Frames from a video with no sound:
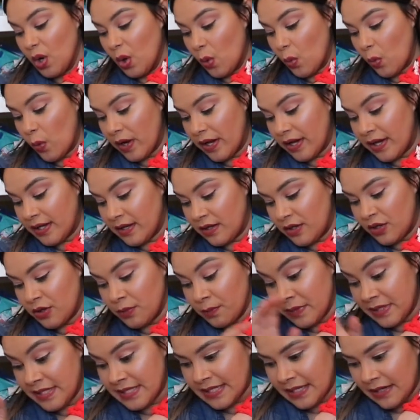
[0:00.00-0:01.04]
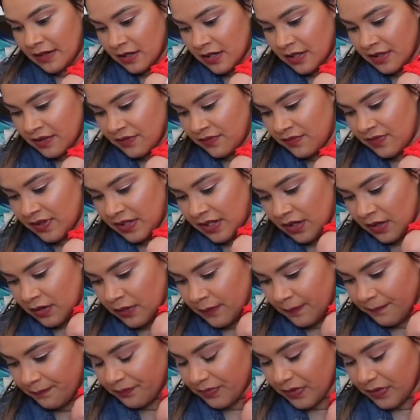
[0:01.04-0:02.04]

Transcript: what you're missing on the video.